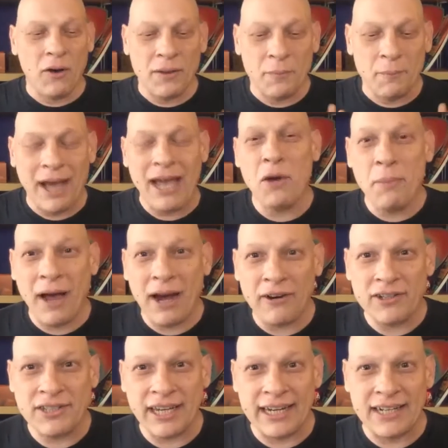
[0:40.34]

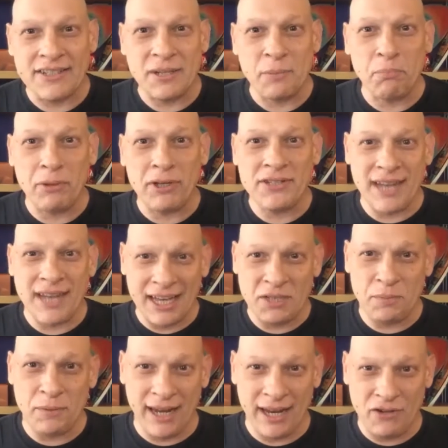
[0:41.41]
Biopiracy, in its simplest
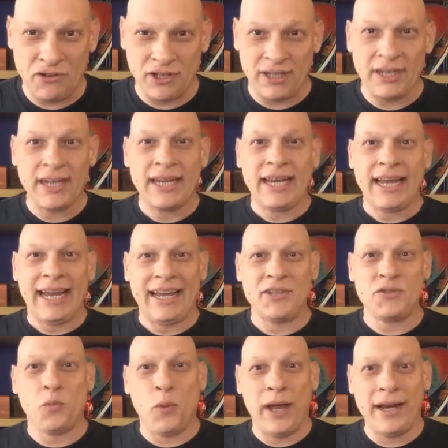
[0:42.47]
explanation, is
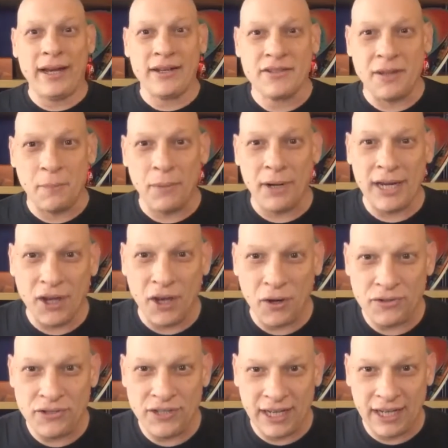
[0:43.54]
when somebody
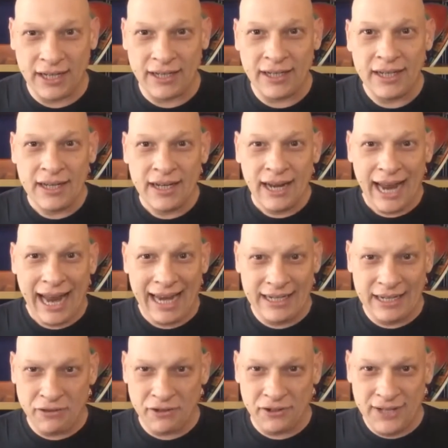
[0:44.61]
goes in and
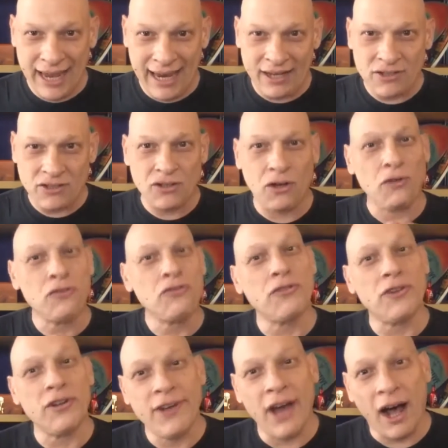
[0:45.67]
either takes cultural
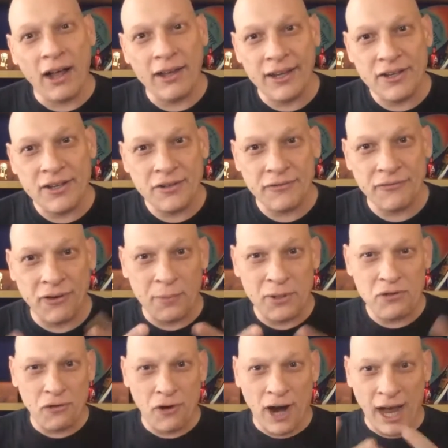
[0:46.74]
knowledge from a
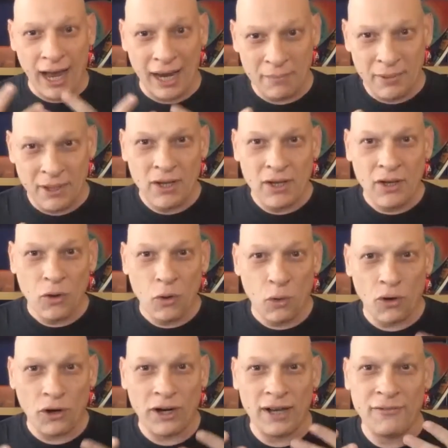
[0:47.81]
tribe
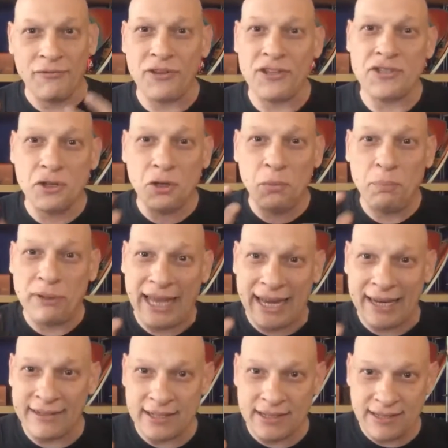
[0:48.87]
or a physical
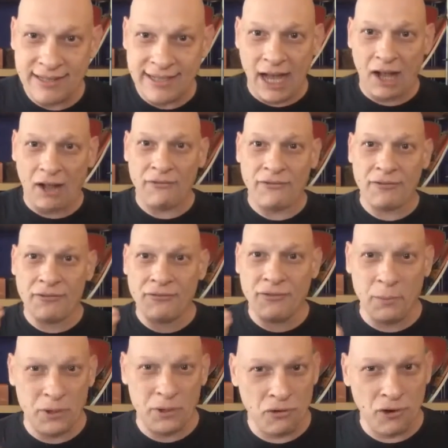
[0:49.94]
plant itself from
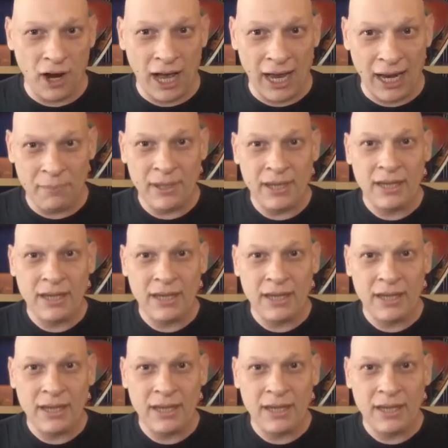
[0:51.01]
a tribe,